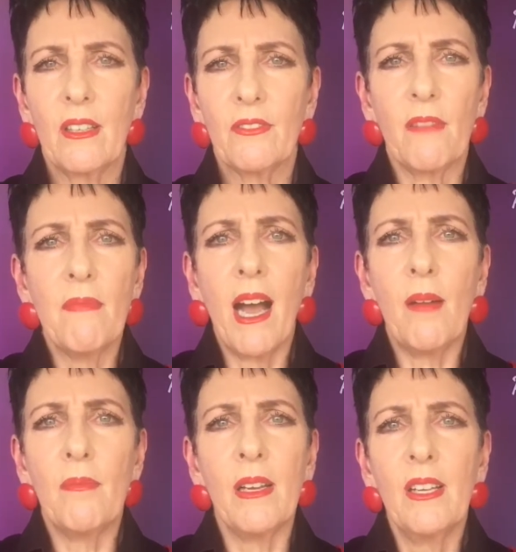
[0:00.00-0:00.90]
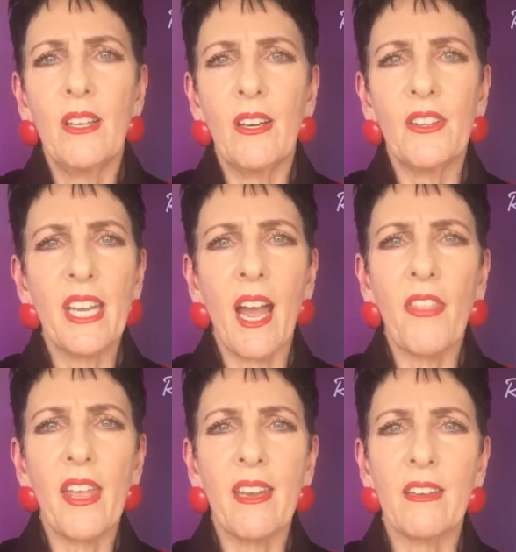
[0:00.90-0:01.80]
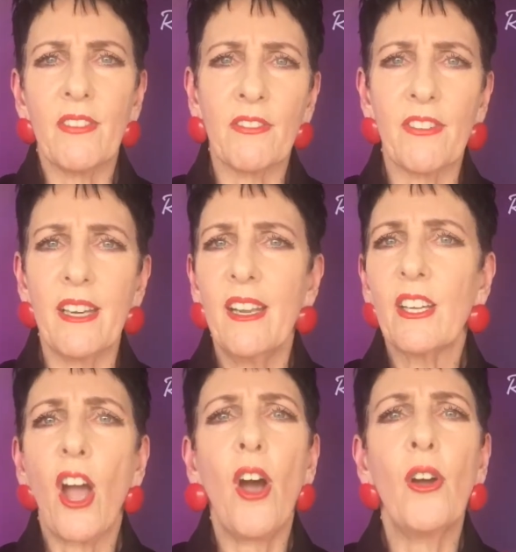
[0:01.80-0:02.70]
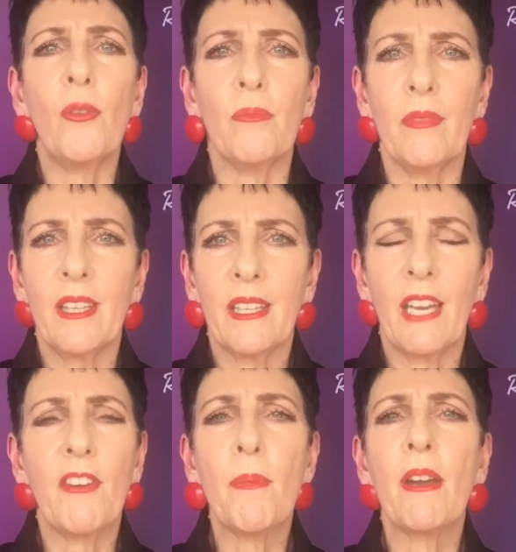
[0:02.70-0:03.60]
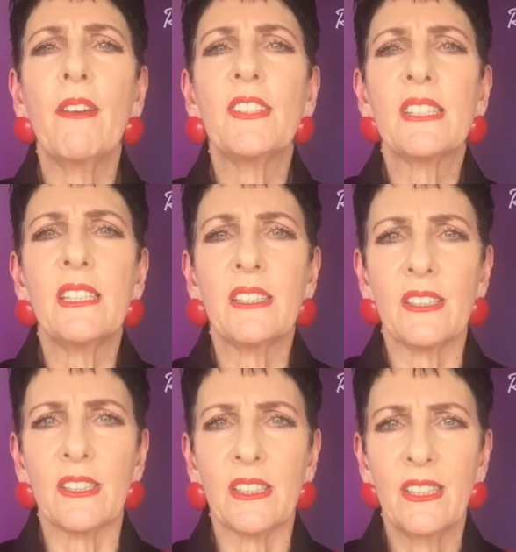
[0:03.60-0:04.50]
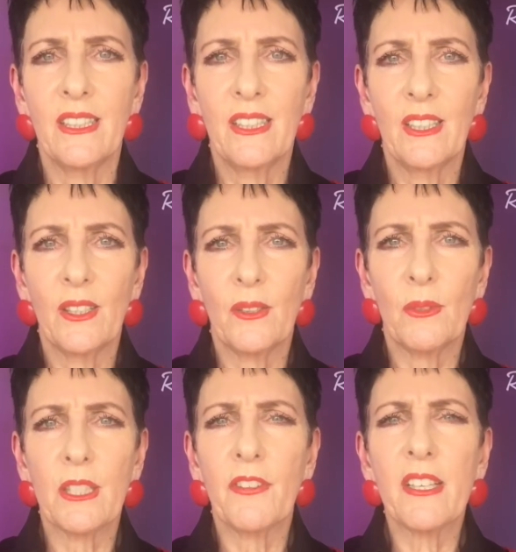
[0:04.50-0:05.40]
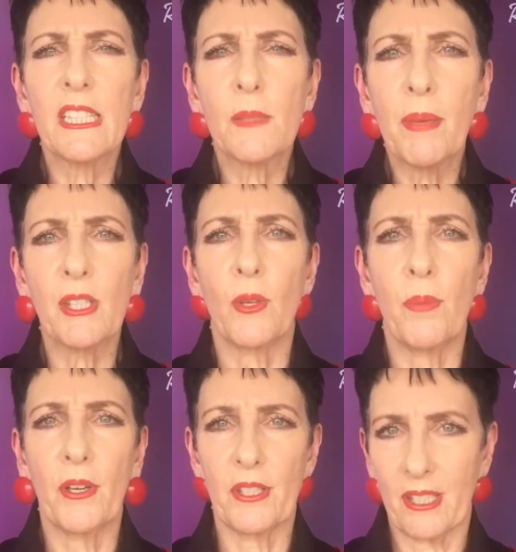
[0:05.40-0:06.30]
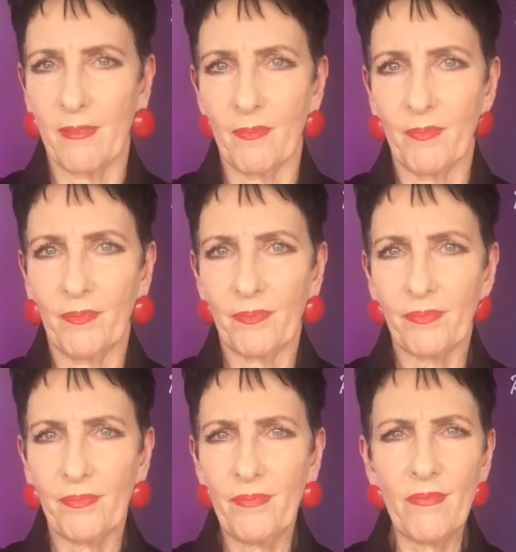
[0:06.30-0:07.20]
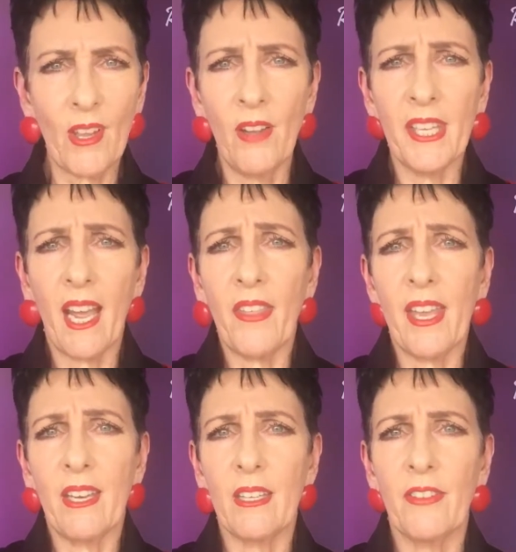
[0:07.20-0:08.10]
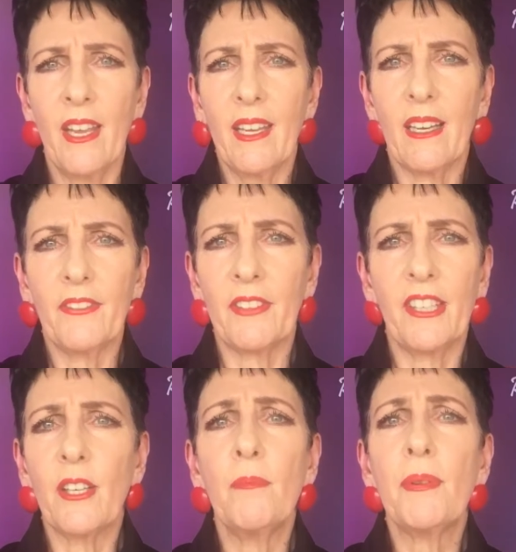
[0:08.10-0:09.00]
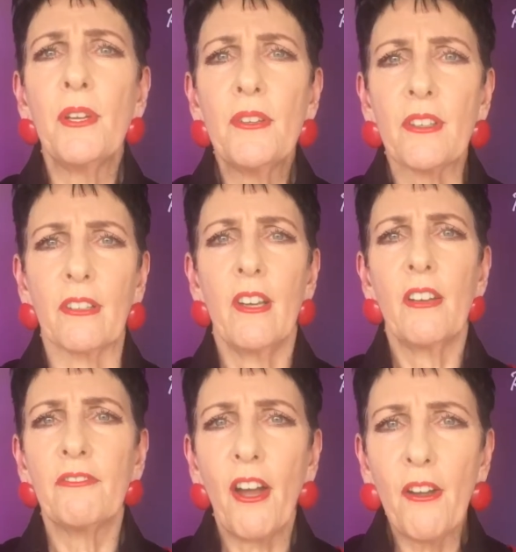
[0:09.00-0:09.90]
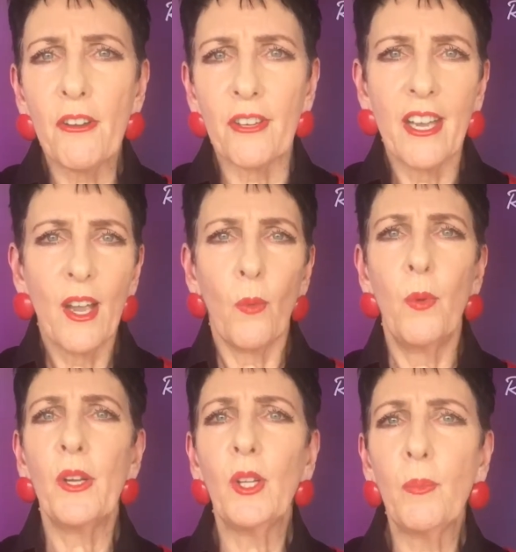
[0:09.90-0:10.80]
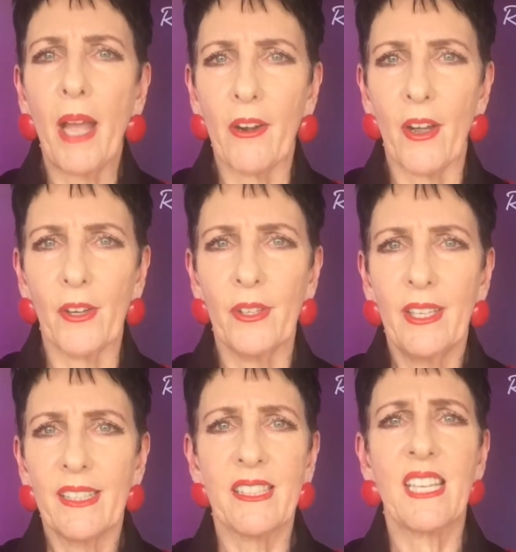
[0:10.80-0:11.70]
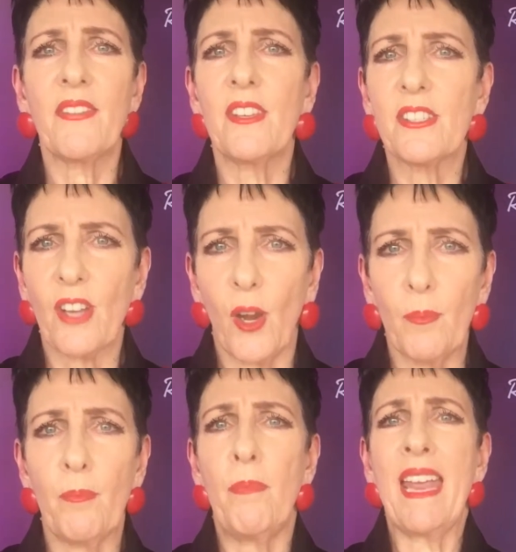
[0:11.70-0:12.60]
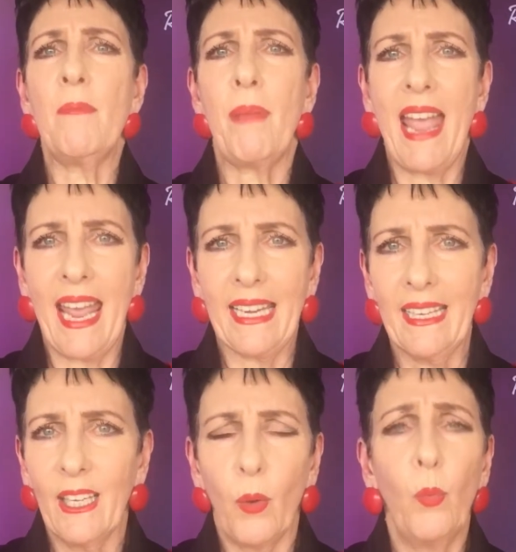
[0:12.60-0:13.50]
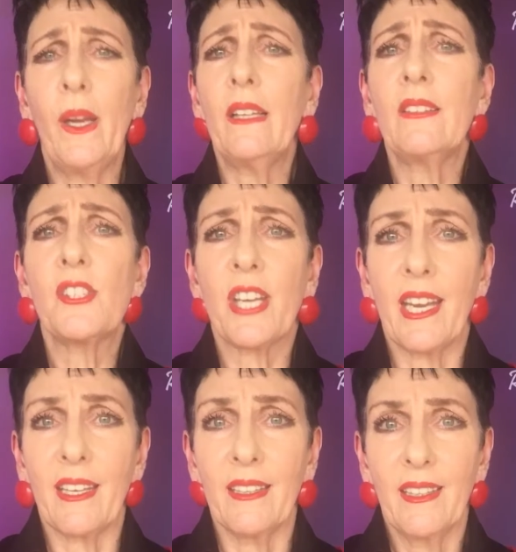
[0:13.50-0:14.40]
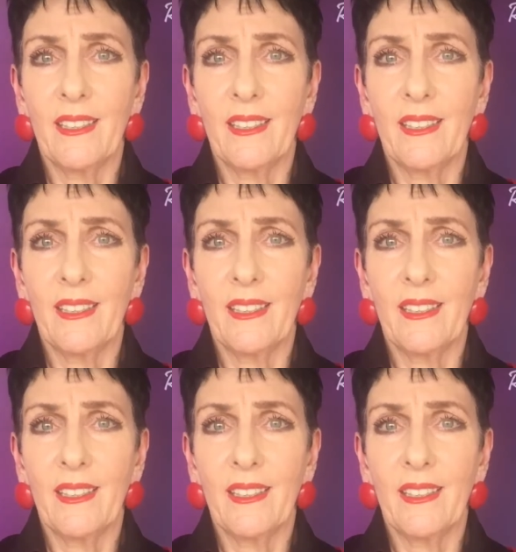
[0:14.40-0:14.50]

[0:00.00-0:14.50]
For Mum, on the other end of every comb, every pair of scissors, was a very special person. On the other end of every computer, phone, wheelbarrow, stethoscope, bedpan, wheelchair,